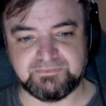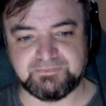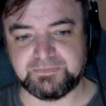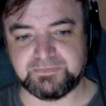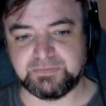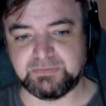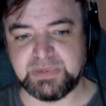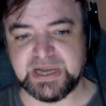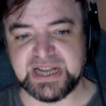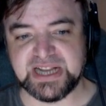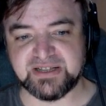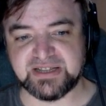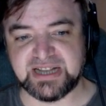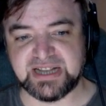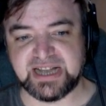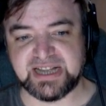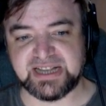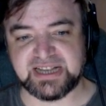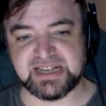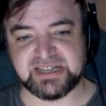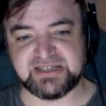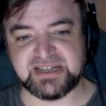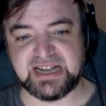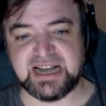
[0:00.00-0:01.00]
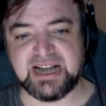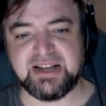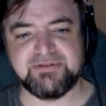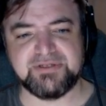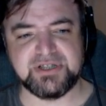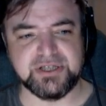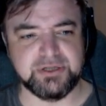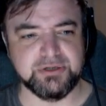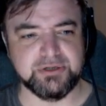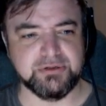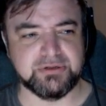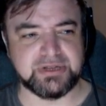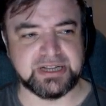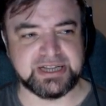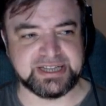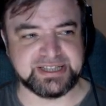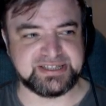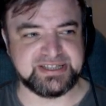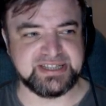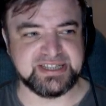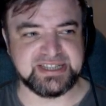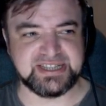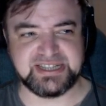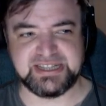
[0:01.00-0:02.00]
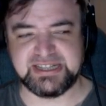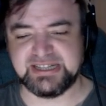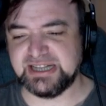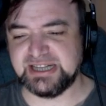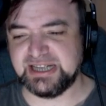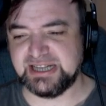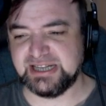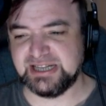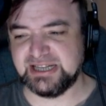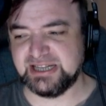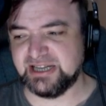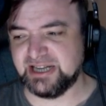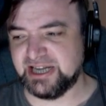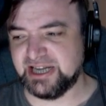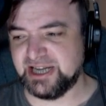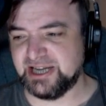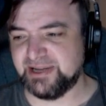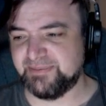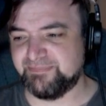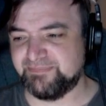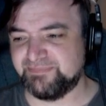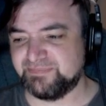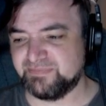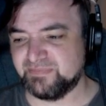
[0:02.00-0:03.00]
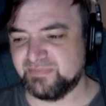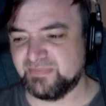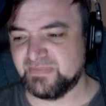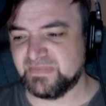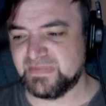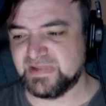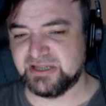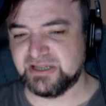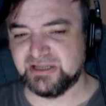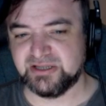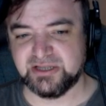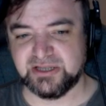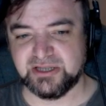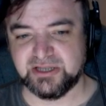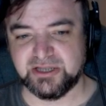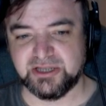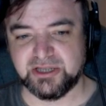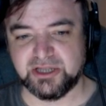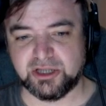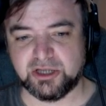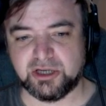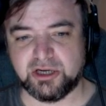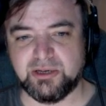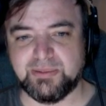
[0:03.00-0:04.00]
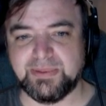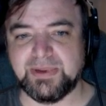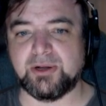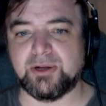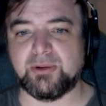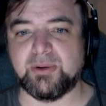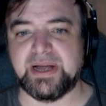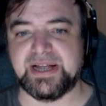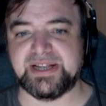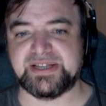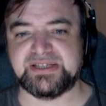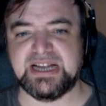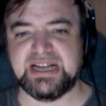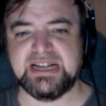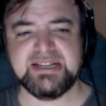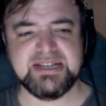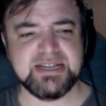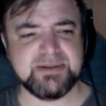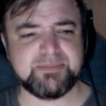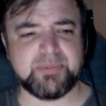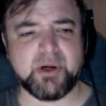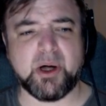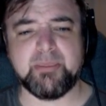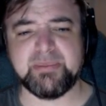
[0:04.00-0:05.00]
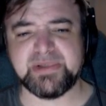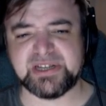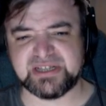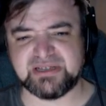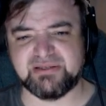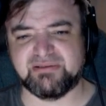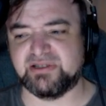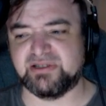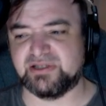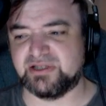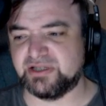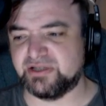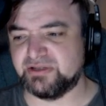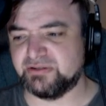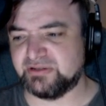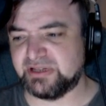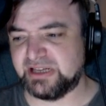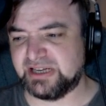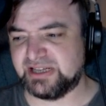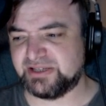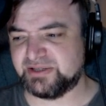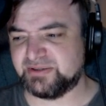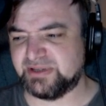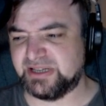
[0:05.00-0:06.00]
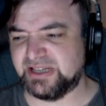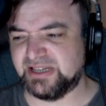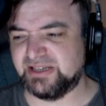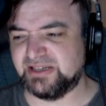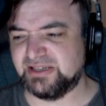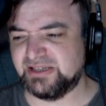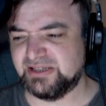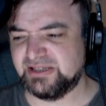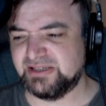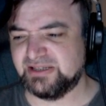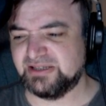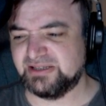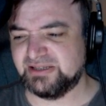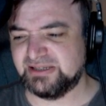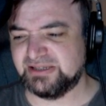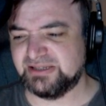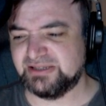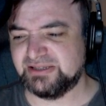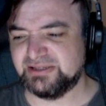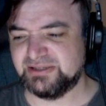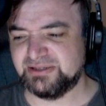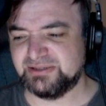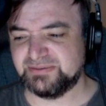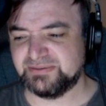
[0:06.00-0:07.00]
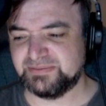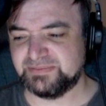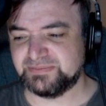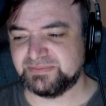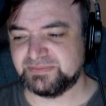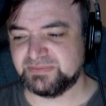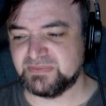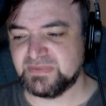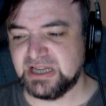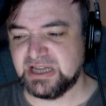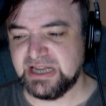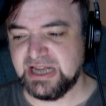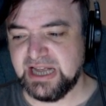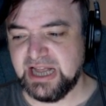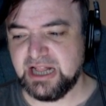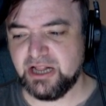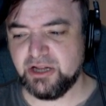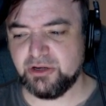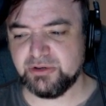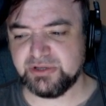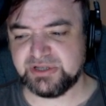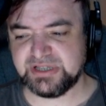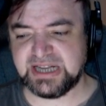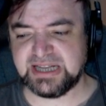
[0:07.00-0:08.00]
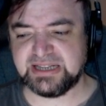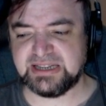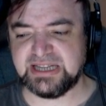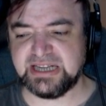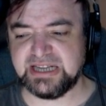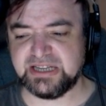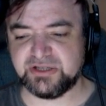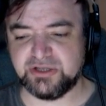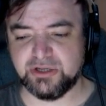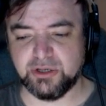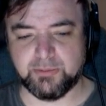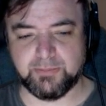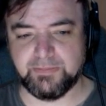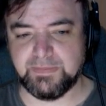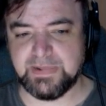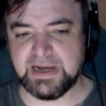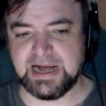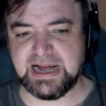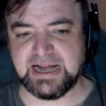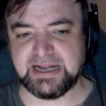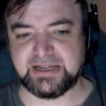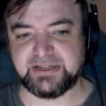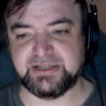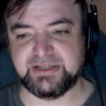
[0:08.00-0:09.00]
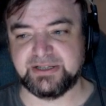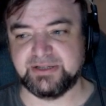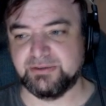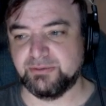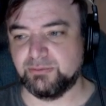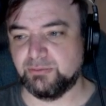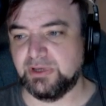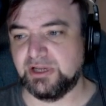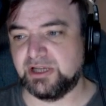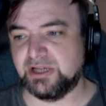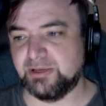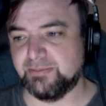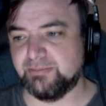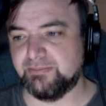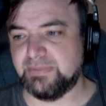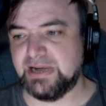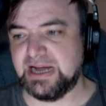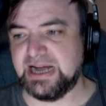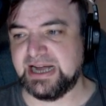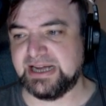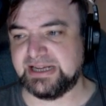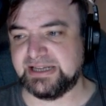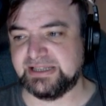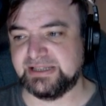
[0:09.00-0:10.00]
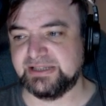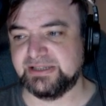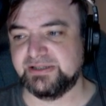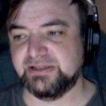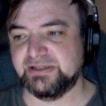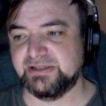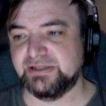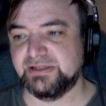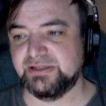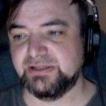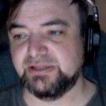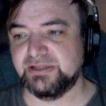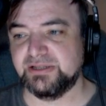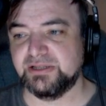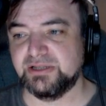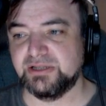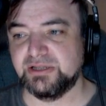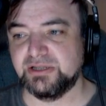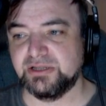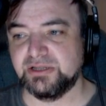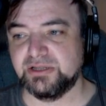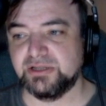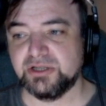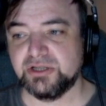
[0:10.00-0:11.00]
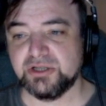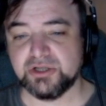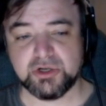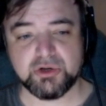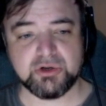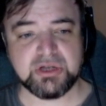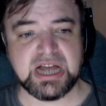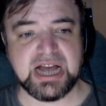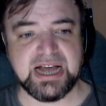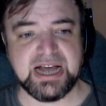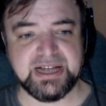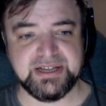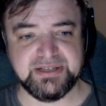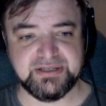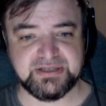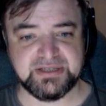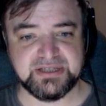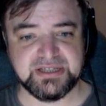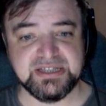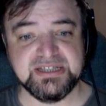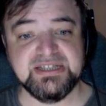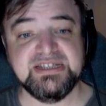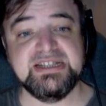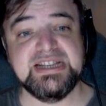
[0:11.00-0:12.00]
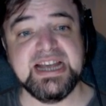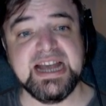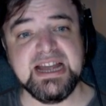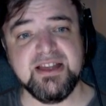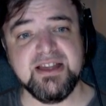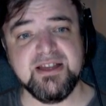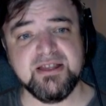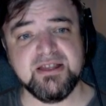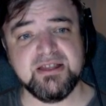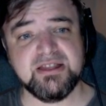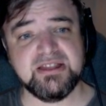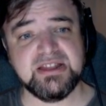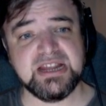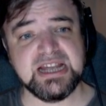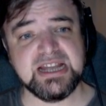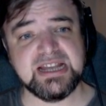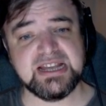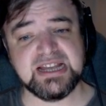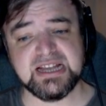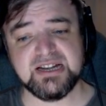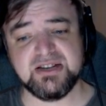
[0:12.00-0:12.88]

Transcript: been there yet. I have to do that in Kerbal Quest. I did promise someone to do that as well. Hello, Sadlex, you're back. Welcome back. So, guys, get your thinking